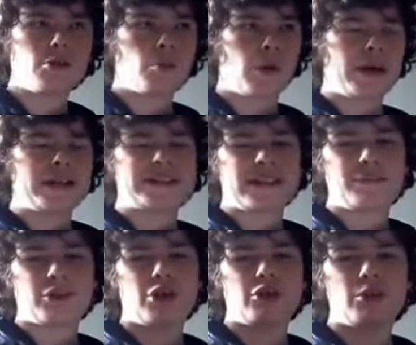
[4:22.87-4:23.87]
Whereas if
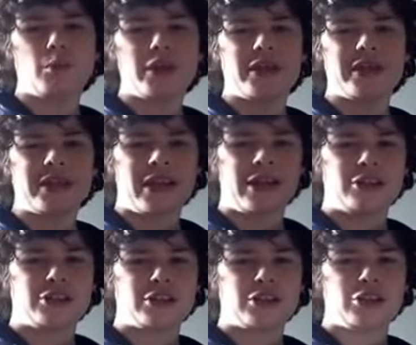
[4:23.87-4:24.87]
you go on a weekend,